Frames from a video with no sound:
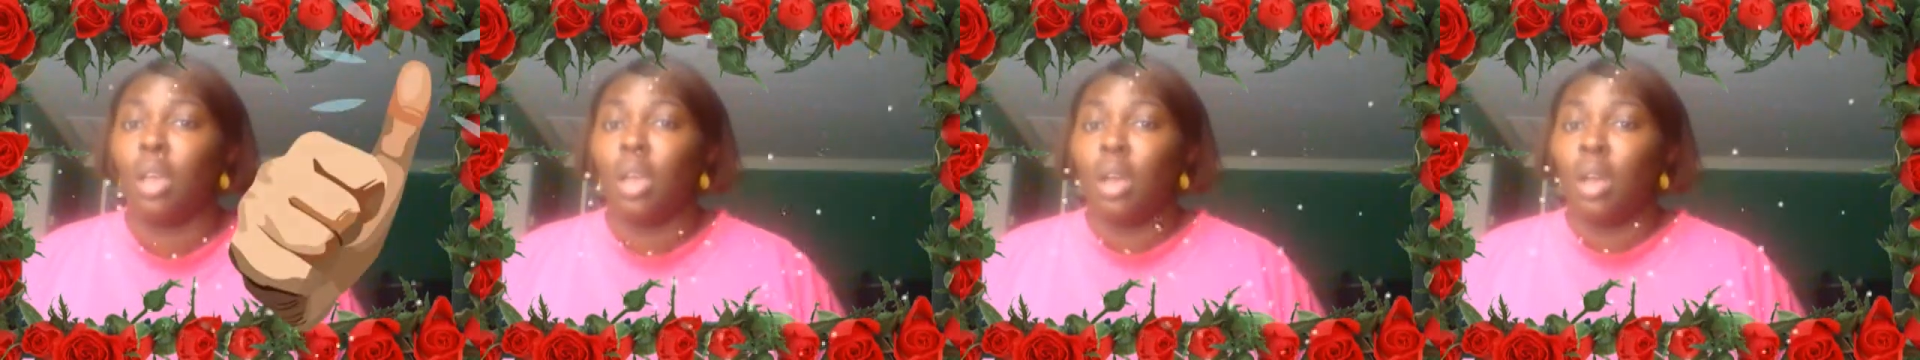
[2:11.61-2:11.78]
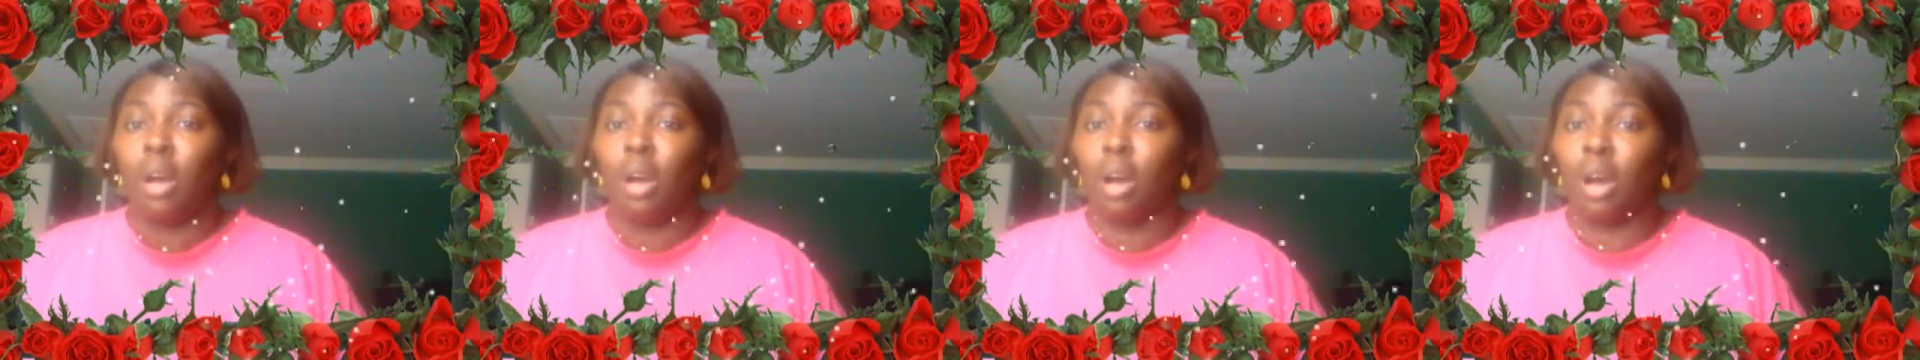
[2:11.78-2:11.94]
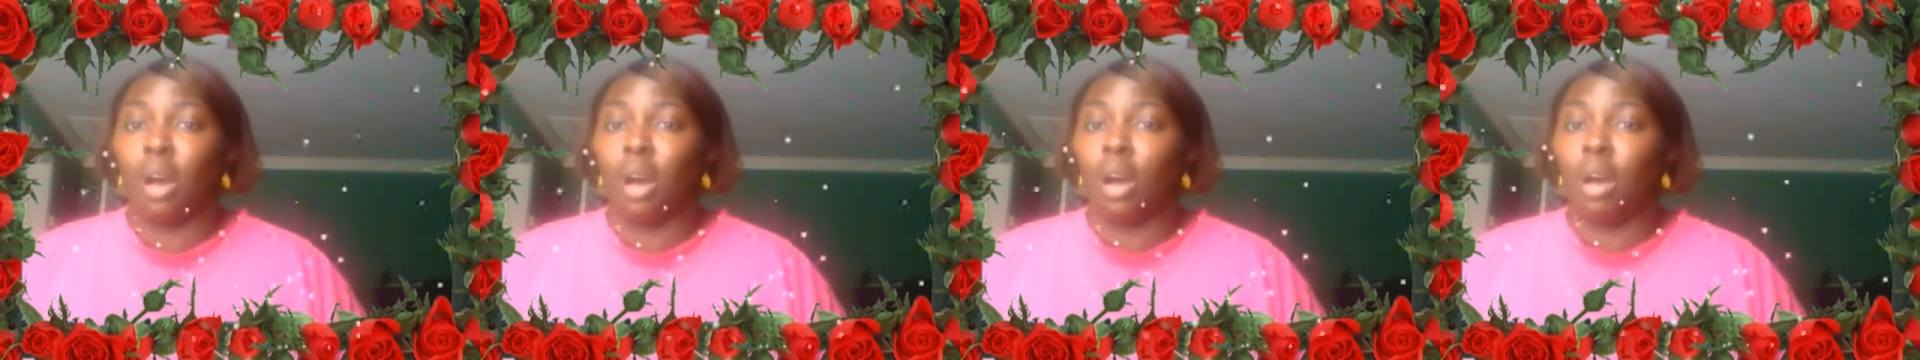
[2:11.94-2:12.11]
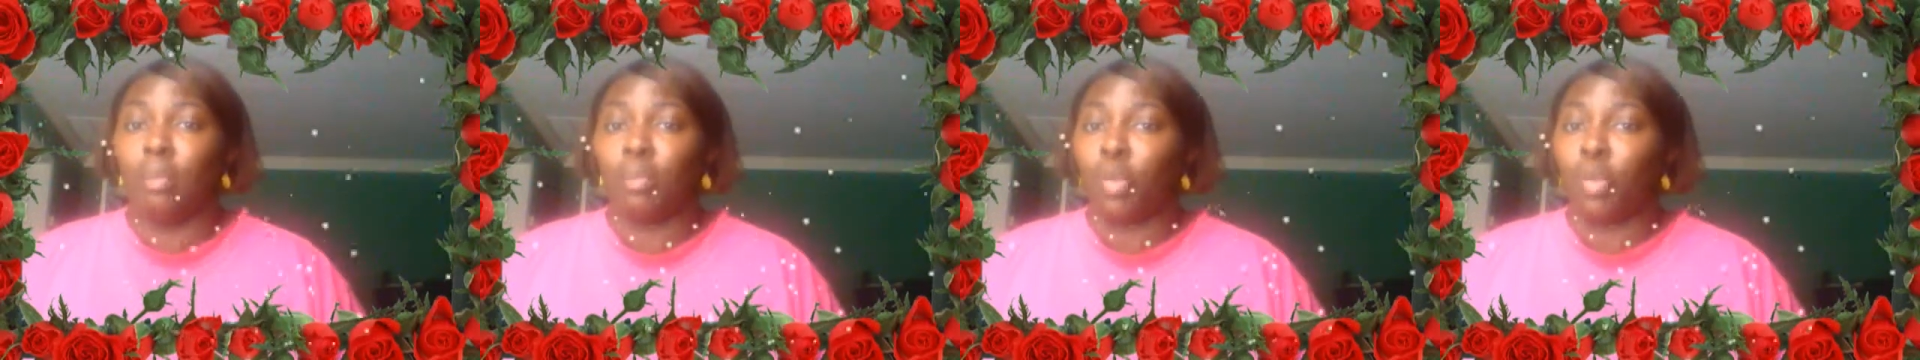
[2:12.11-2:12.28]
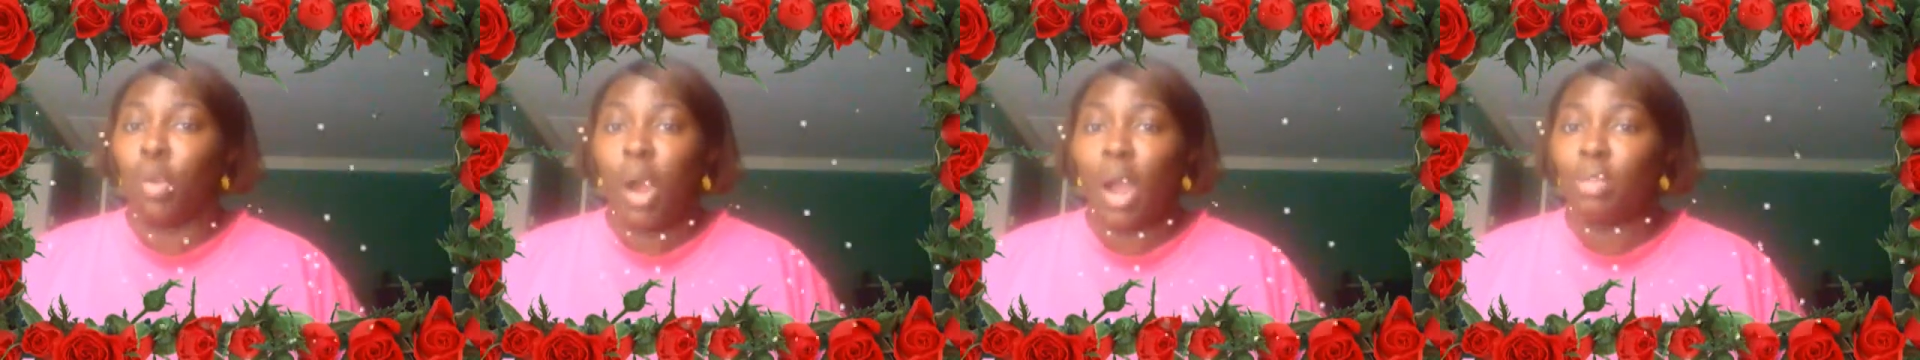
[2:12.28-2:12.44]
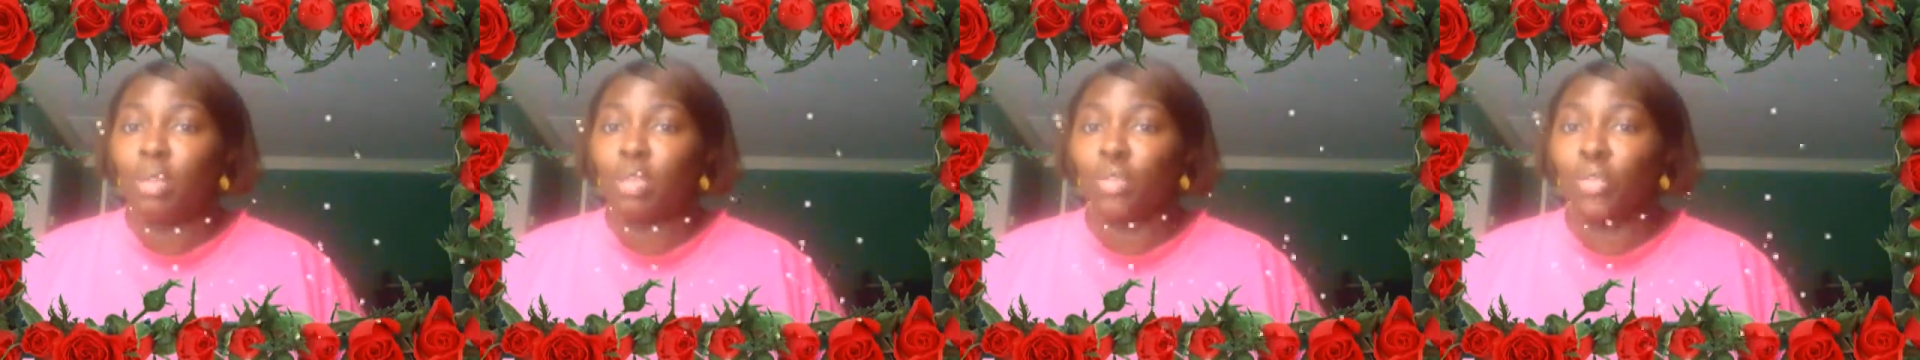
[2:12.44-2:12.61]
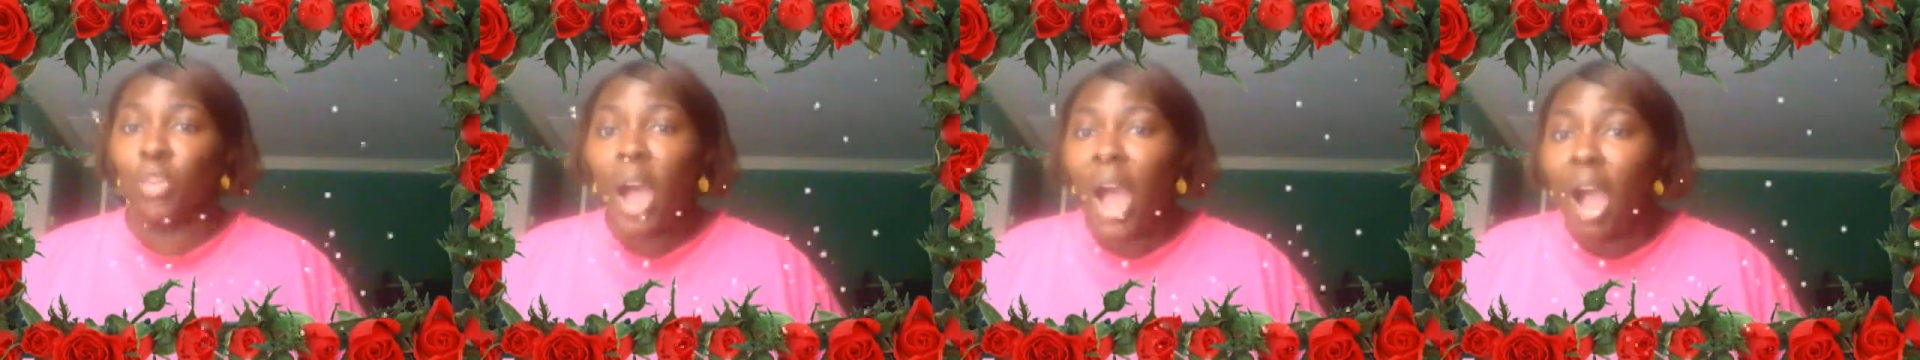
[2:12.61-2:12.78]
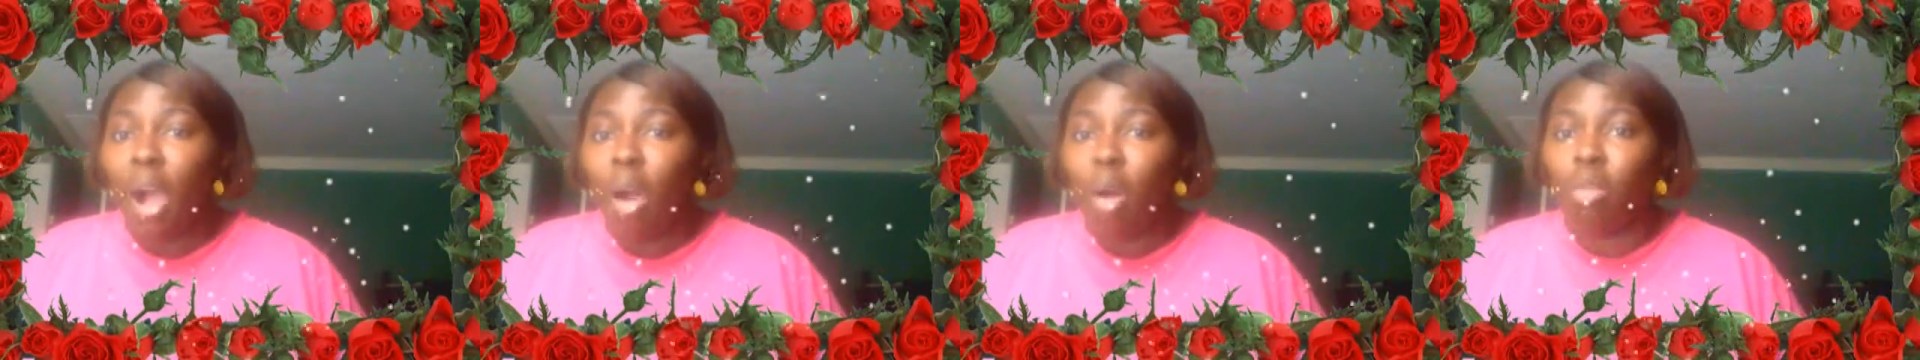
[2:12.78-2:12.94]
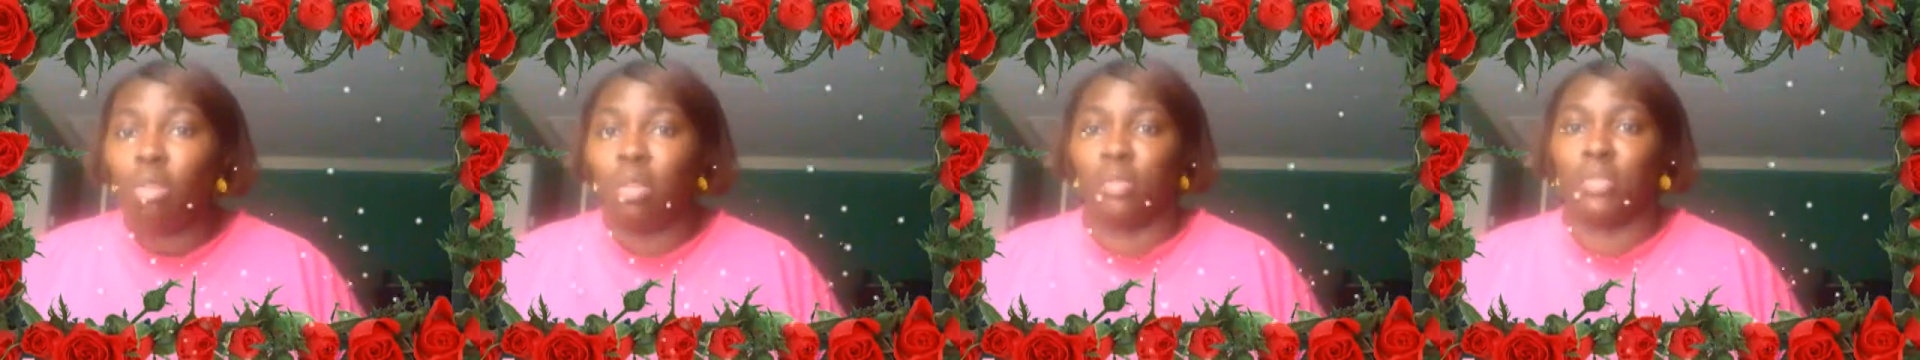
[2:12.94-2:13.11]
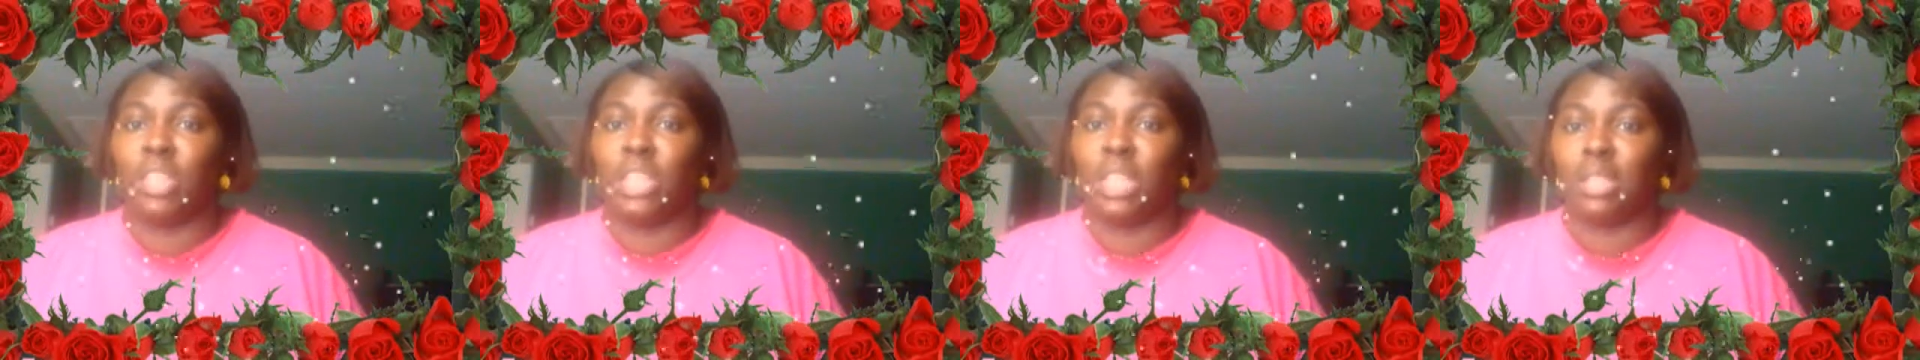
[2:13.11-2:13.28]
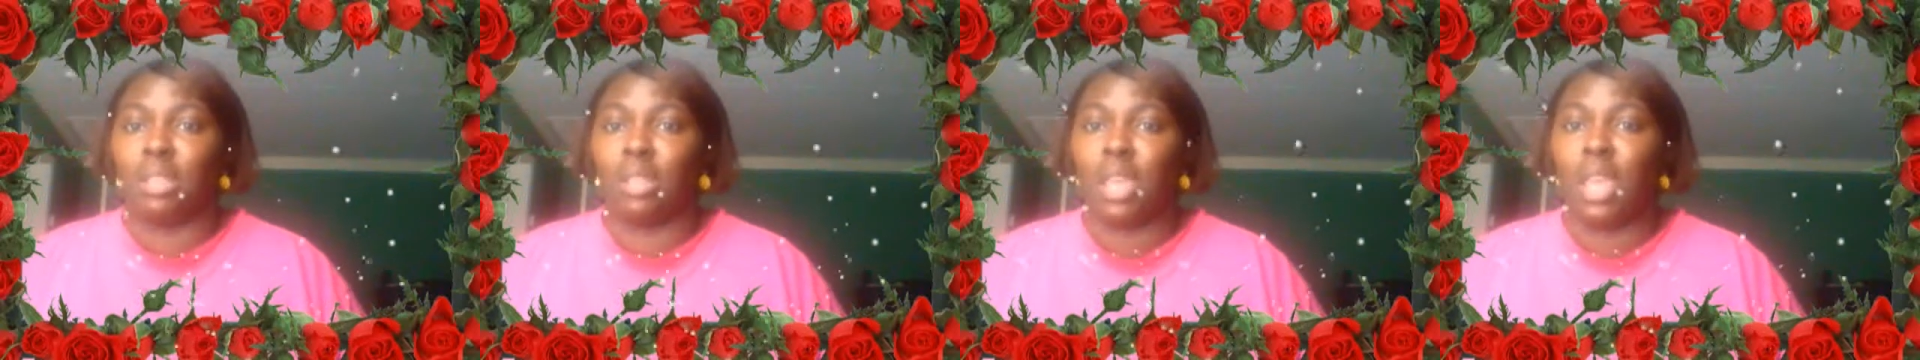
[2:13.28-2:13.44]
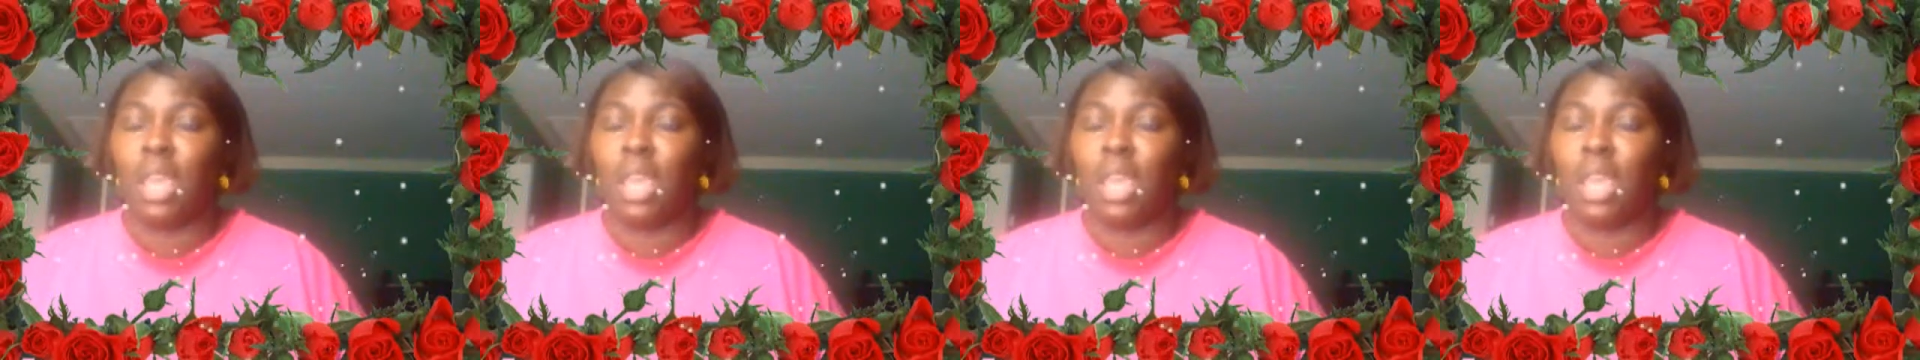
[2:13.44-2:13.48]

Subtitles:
cross for all of this.